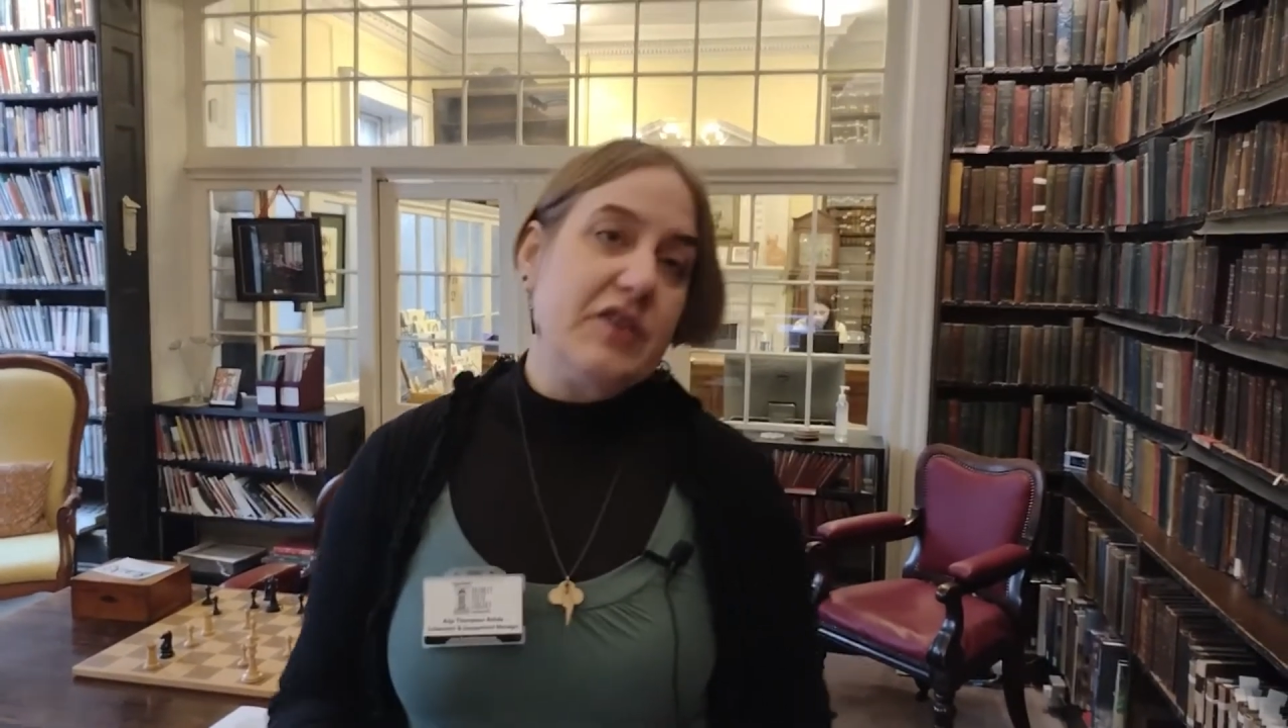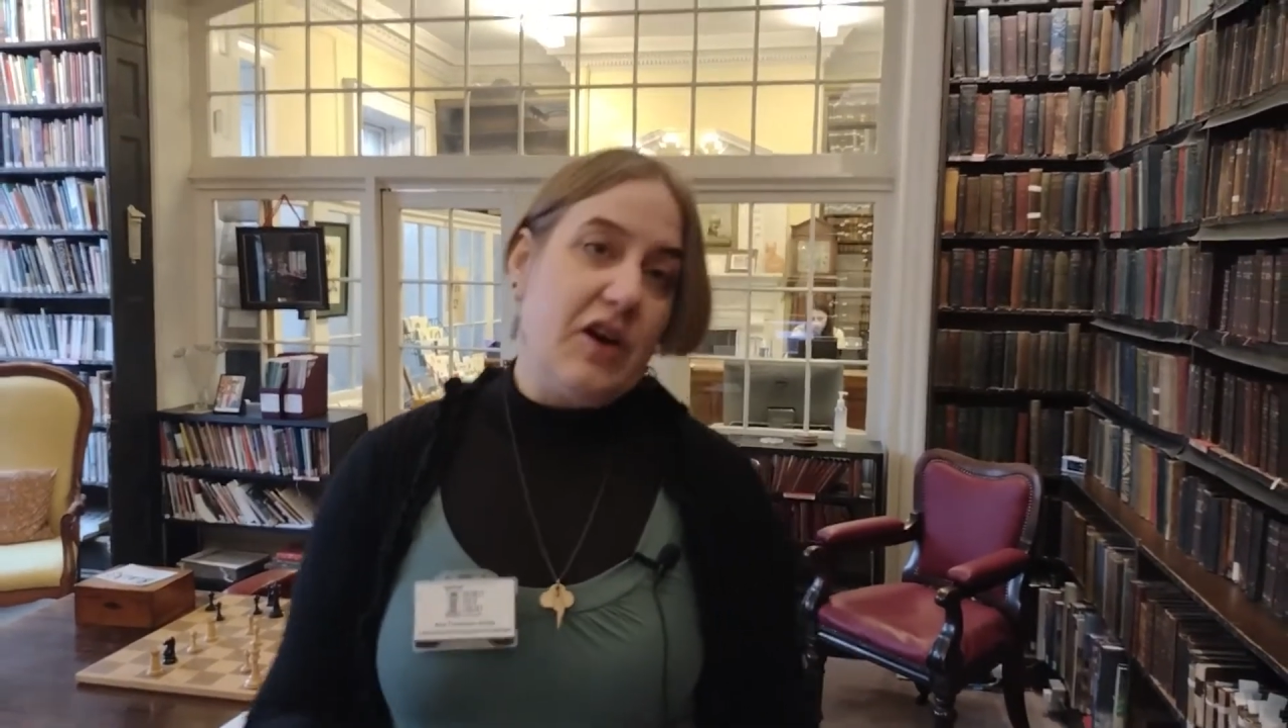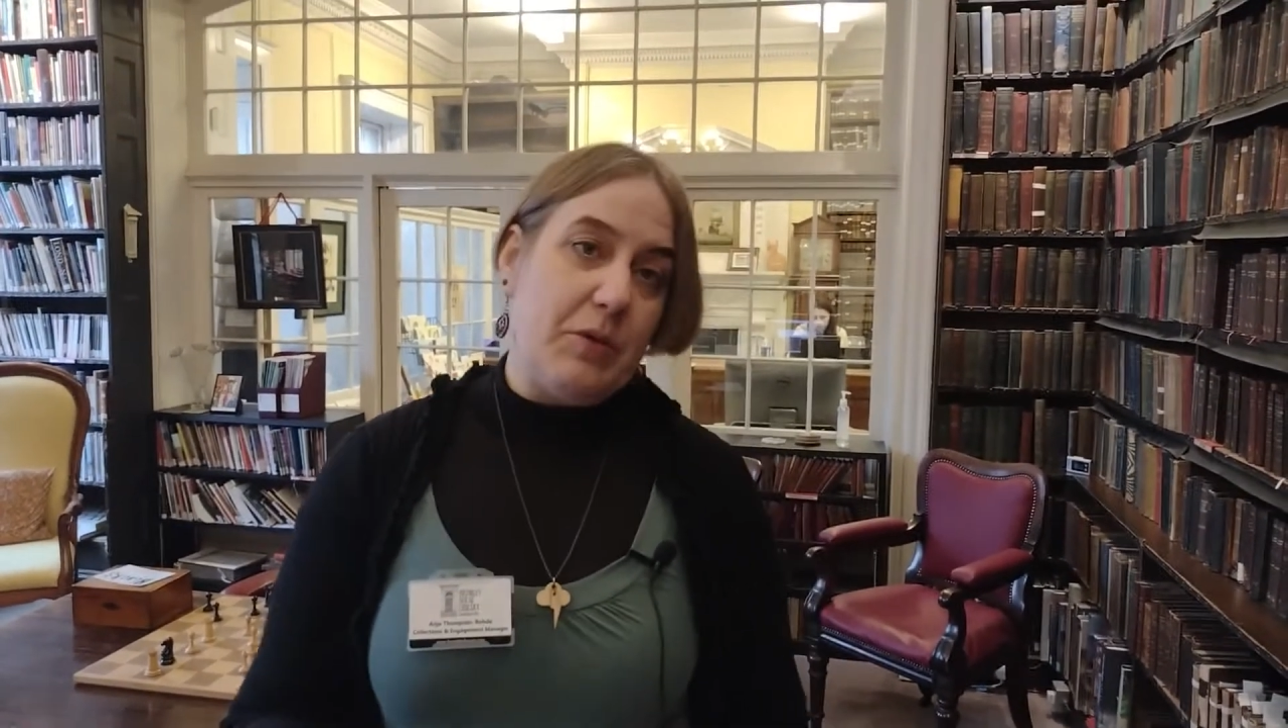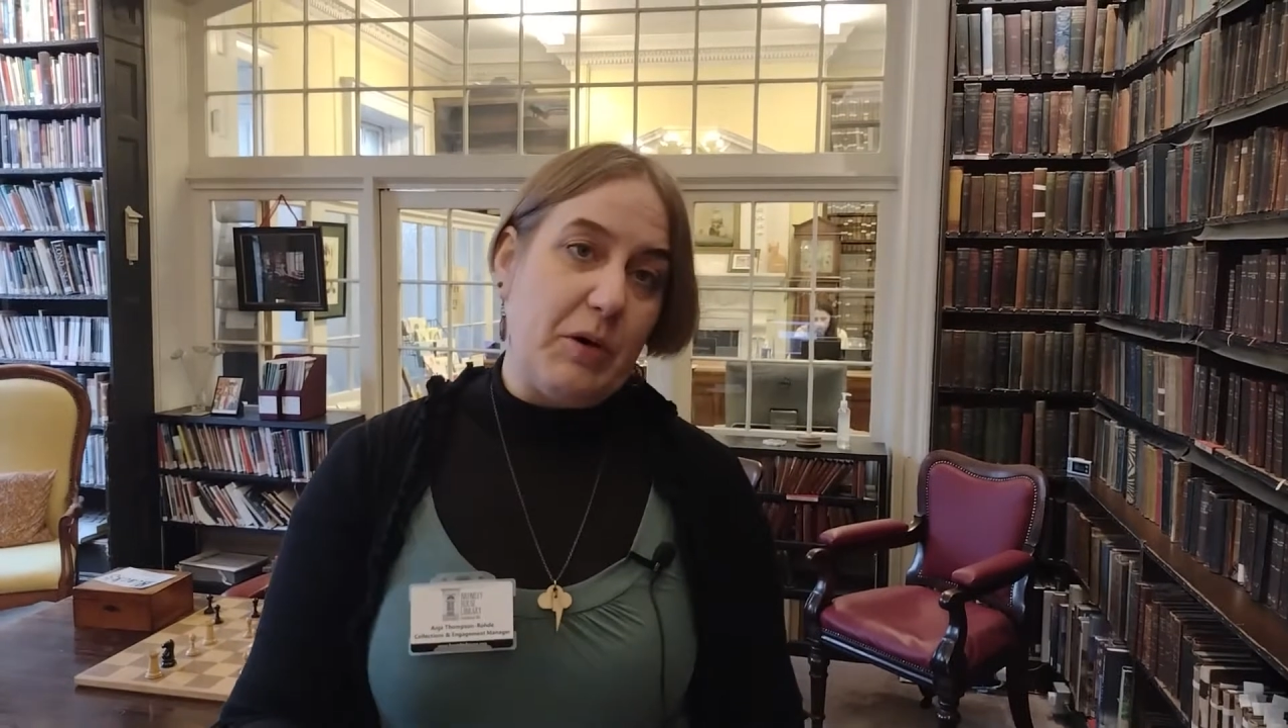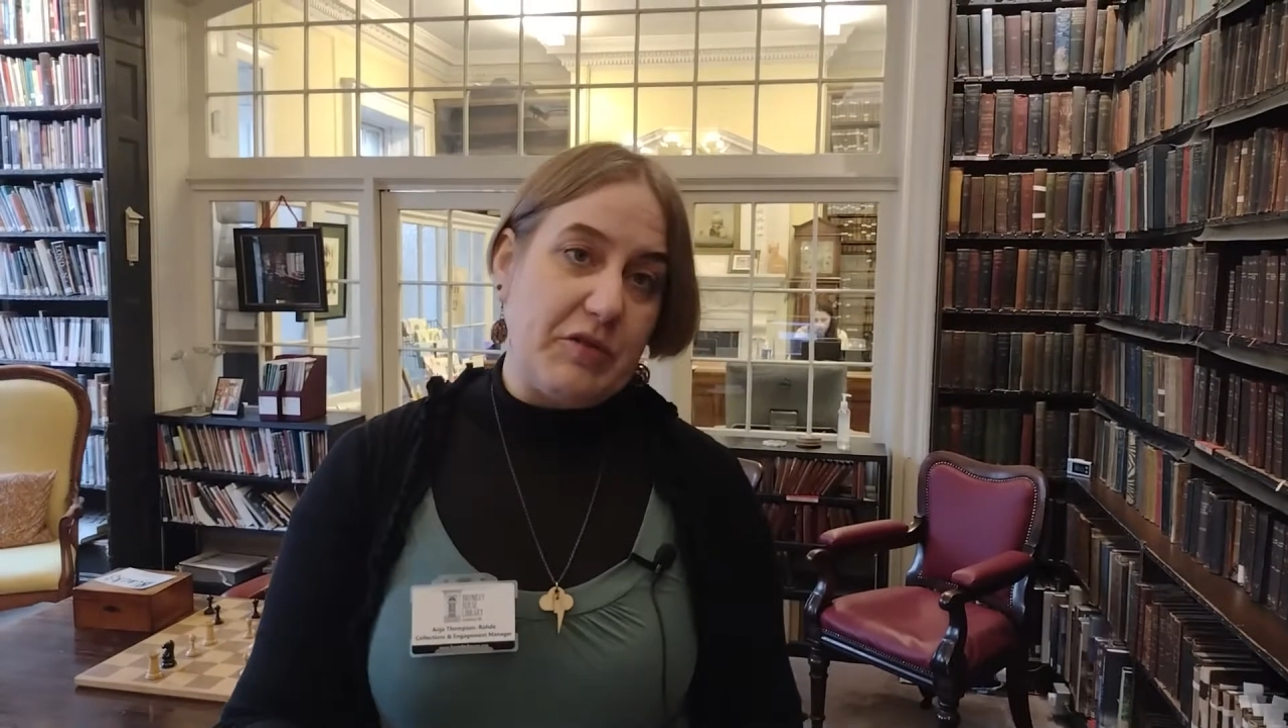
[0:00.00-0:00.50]

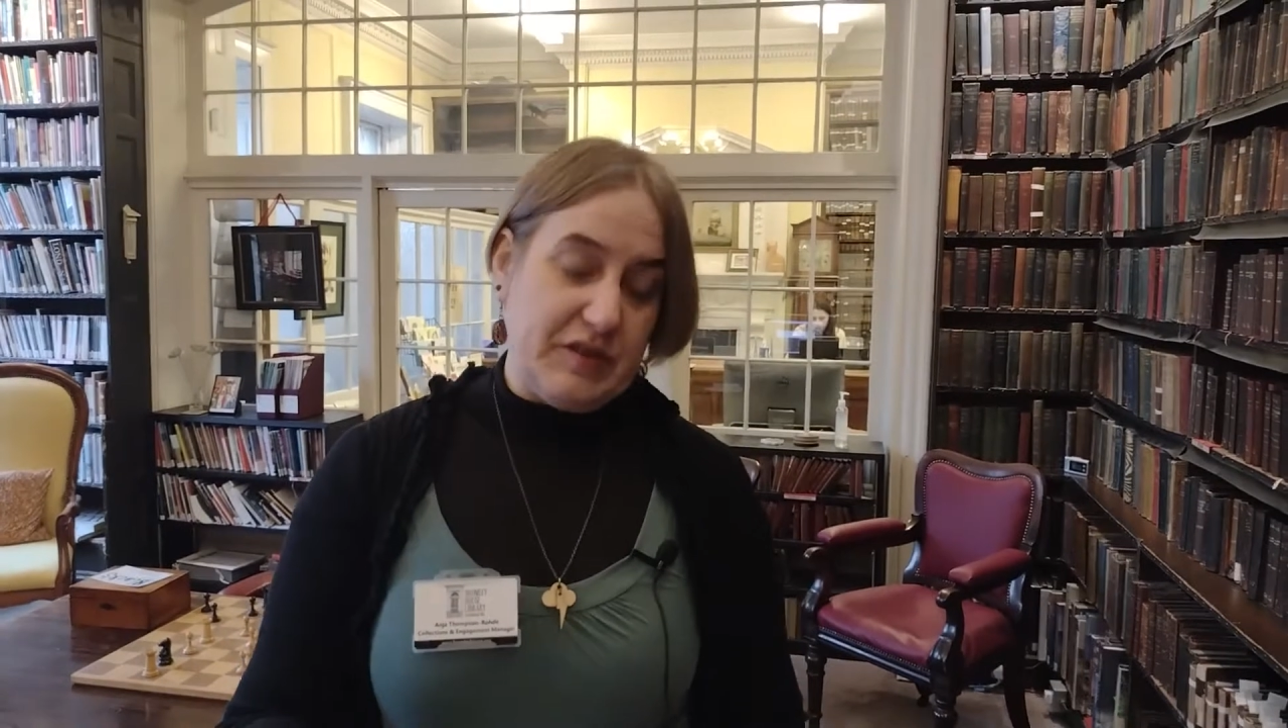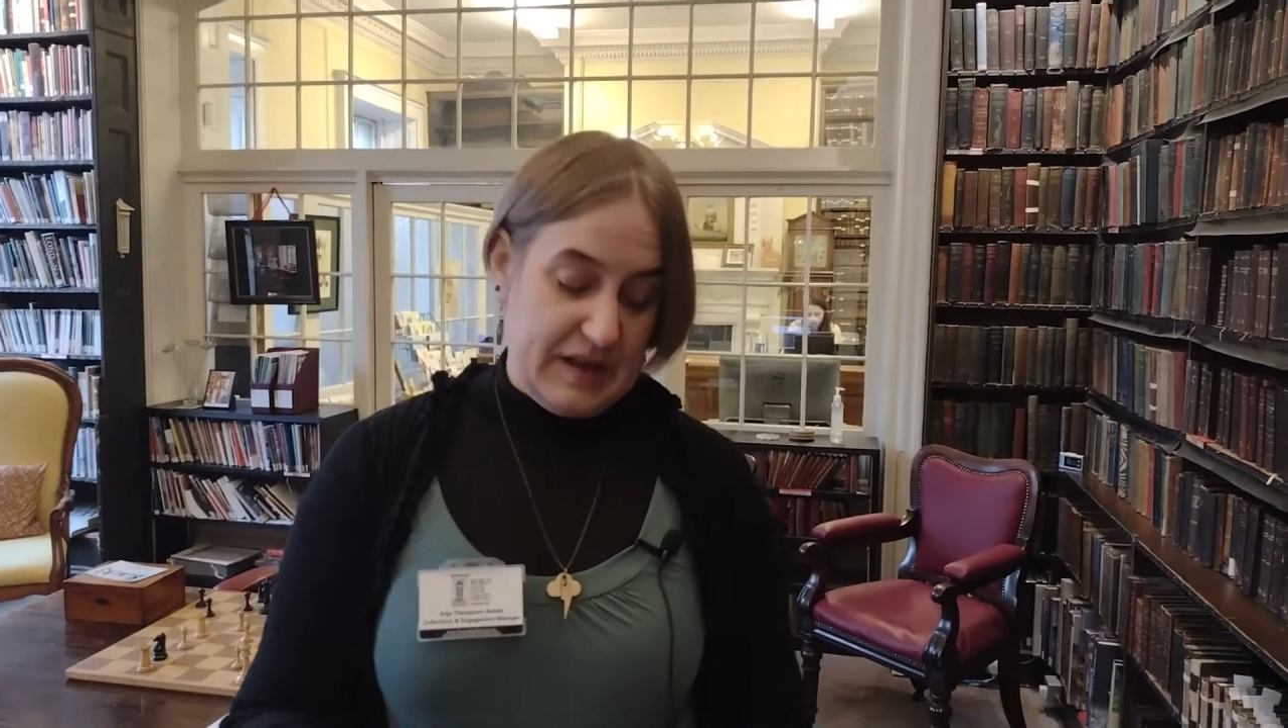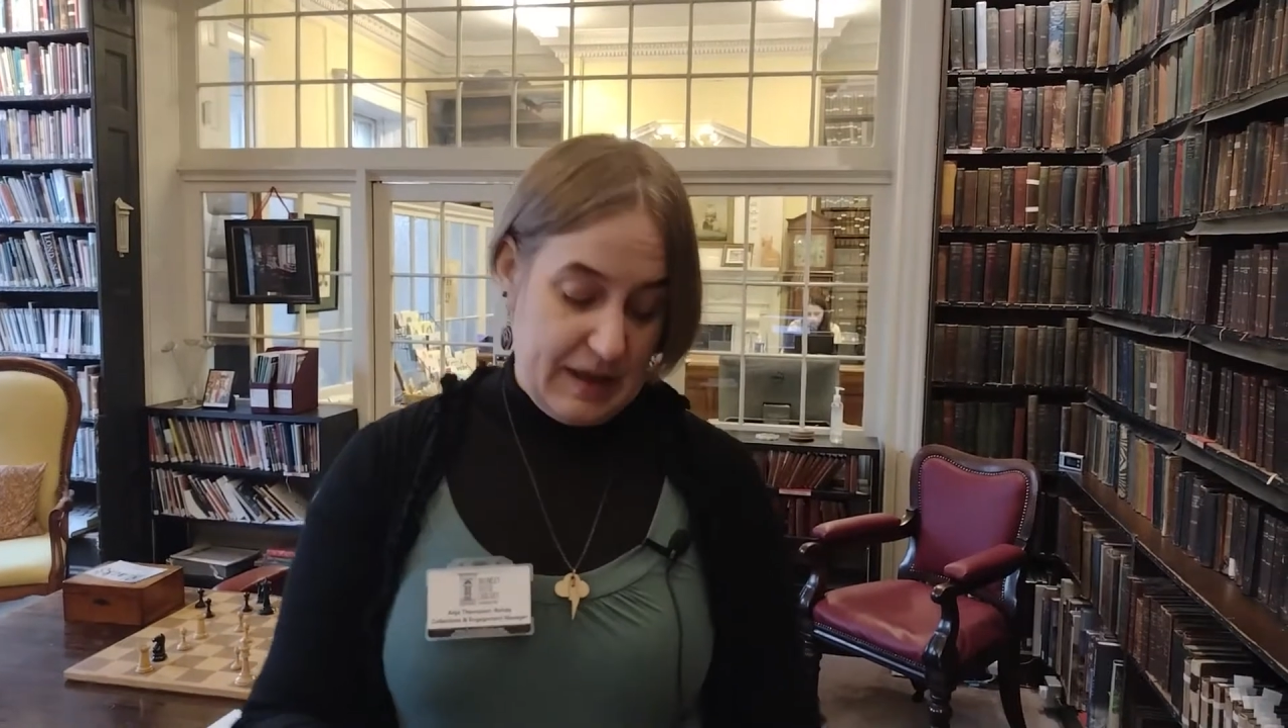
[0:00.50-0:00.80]
time, obviously,